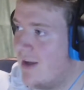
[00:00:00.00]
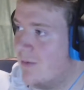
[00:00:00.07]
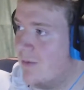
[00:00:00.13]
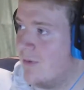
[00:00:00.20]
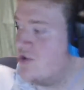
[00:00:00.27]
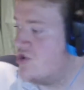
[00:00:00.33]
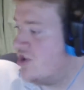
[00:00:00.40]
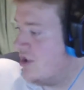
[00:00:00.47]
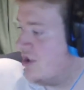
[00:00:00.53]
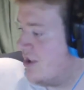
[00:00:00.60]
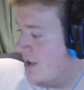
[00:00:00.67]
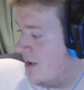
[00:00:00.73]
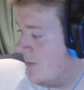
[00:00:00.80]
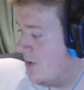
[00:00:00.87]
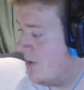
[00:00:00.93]
When
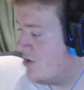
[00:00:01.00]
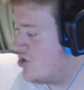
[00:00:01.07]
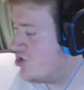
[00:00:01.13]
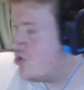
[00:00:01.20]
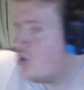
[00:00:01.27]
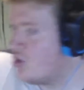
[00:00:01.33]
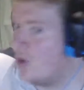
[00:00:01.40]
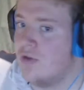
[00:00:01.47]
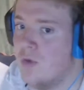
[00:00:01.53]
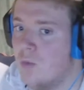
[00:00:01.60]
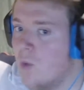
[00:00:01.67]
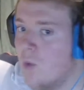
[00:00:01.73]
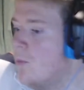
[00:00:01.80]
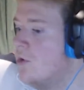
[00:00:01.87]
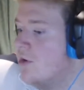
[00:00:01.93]
she shot the
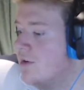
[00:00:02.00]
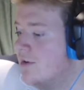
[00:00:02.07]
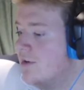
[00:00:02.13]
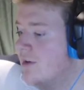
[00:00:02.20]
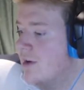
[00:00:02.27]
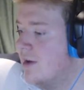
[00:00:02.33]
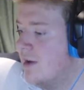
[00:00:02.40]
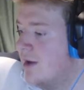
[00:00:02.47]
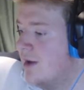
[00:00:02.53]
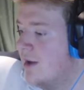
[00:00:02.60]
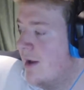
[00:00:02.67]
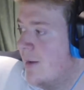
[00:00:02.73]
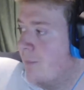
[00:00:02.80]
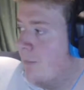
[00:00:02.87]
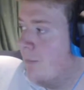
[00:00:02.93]
woman,
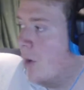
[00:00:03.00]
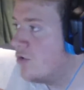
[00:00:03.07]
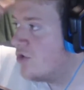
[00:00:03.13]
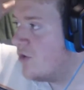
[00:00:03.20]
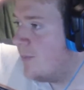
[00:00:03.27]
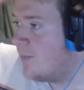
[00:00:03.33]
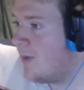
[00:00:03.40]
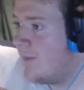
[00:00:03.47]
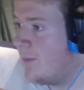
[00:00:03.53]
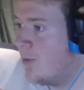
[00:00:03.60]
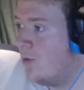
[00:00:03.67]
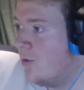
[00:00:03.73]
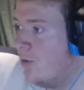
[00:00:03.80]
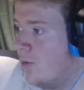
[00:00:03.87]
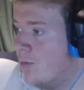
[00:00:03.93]
most
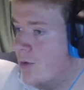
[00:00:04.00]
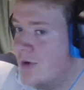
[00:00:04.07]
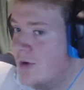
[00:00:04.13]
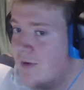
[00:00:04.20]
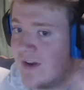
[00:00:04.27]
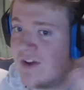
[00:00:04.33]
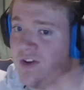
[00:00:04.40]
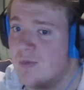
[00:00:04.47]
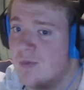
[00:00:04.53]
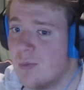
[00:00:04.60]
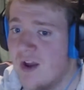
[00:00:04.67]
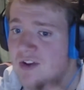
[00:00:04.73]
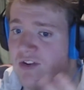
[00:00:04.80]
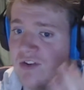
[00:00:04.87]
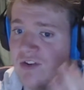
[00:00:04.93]
people would have
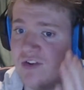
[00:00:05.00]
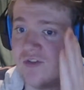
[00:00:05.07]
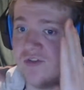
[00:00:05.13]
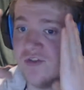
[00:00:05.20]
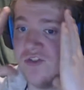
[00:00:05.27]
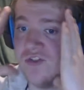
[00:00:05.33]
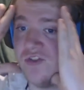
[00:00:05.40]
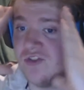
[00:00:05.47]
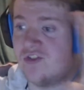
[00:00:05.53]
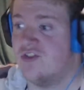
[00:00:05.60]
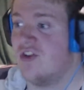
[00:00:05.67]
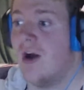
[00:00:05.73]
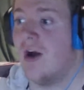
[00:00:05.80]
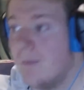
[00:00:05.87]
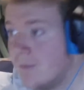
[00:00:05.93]
expressed
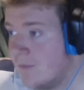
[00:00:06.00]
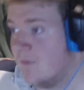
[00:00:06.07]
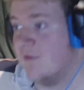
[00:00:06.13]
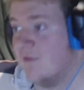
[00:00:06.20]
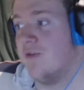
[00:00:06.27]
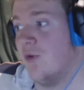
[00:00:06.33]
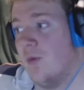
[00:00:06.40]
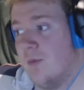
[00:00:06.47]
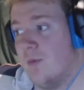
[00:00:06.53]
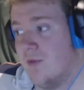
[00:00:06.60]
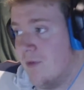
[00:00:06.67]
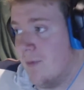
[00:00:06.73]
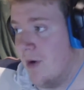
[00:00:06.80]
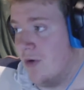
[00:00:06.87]
some form of emotion.